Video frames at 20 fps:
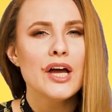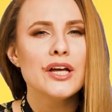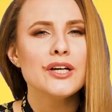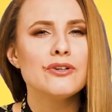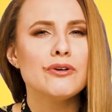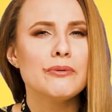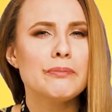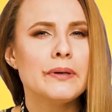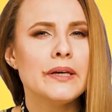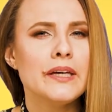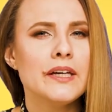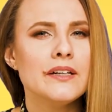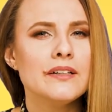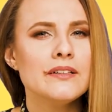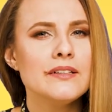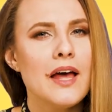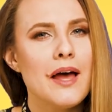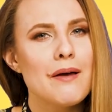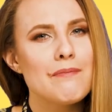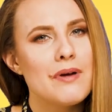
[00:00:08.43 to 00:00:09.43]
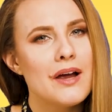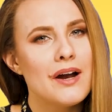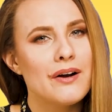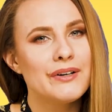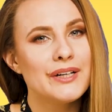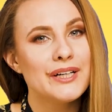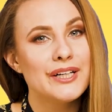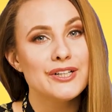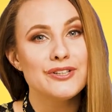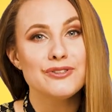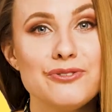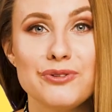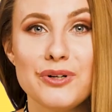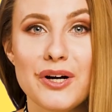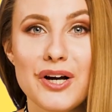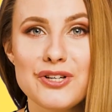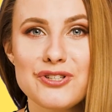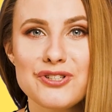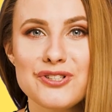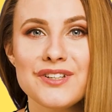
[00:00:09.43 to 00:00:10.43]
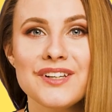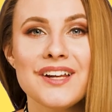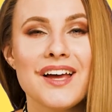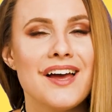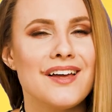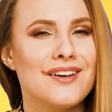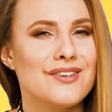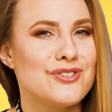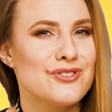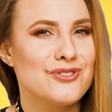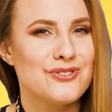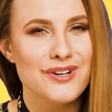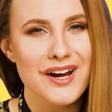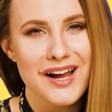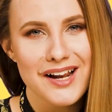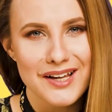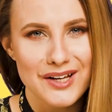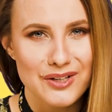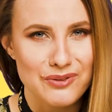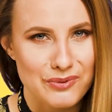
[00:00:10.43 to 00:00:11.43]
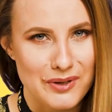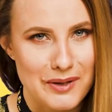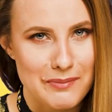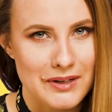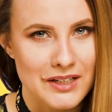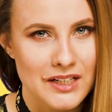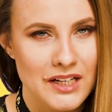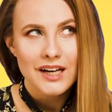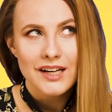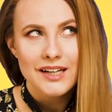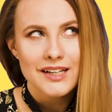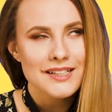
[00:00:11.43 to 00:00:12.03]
European, American, Russian and Australian women.